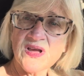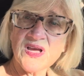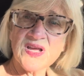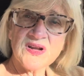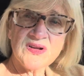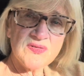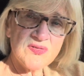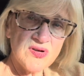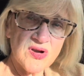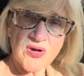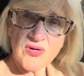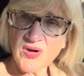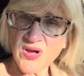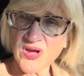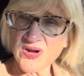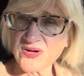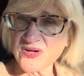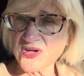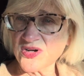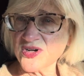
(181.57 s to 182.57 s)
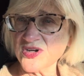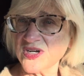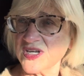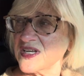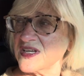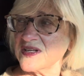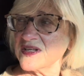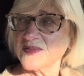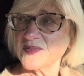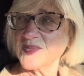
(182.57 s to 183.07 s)
I don't know how to cook
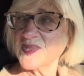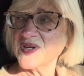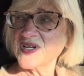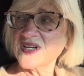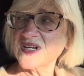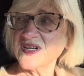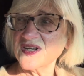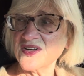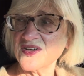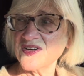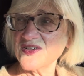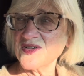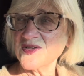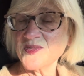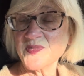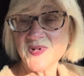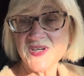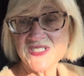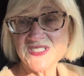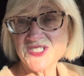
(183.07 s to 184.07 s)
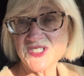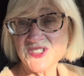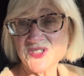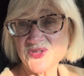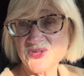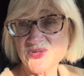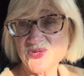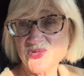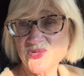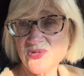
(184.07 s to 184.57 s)
it, but in Europe I
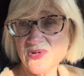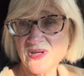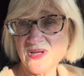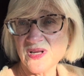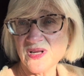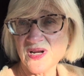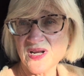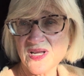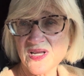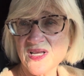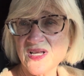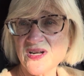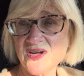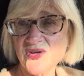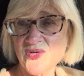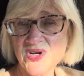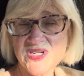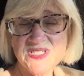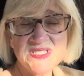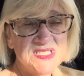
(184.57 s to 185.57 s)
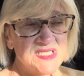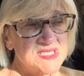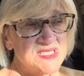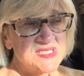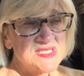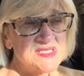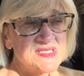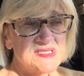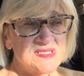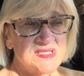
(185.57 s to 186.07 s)
do, and I get new
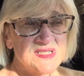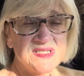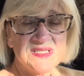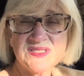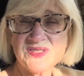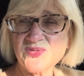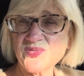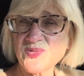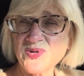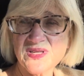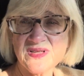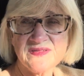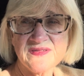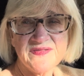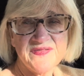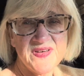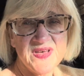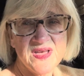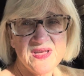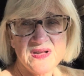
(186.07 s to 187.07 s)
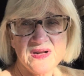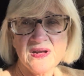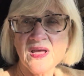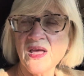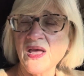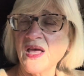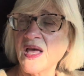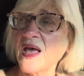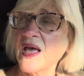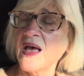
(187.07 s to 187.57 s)
ideas, and it's really fun.
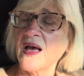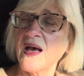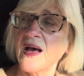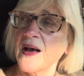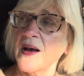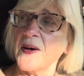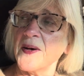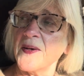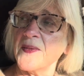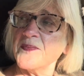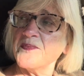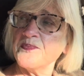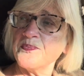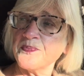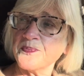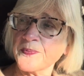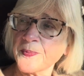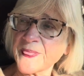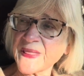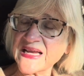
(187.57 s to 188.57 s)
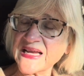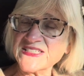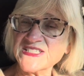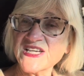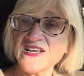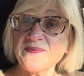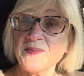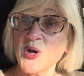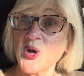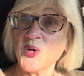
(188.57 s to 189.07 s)
Um, to
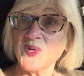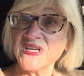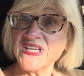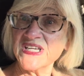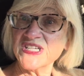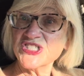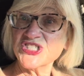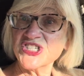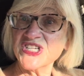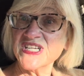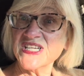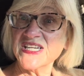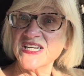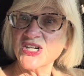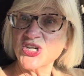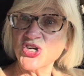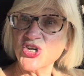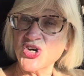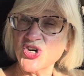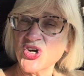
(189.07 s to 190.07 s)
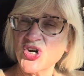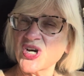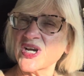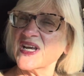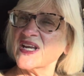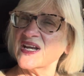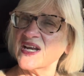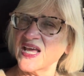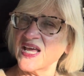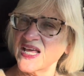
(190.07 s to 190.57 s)
have my own kitchen and cook
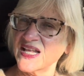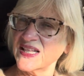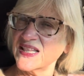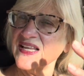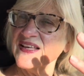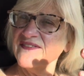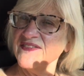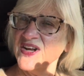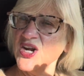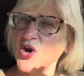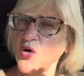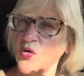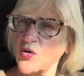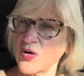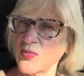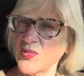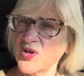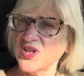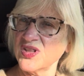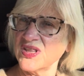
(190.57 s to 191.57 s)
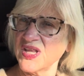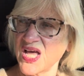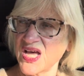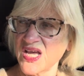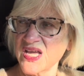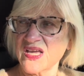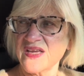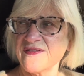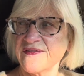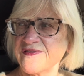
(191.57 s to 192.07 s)
and, and live a normal
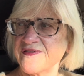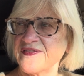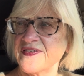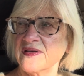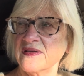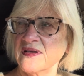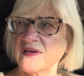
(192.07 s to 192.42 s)
life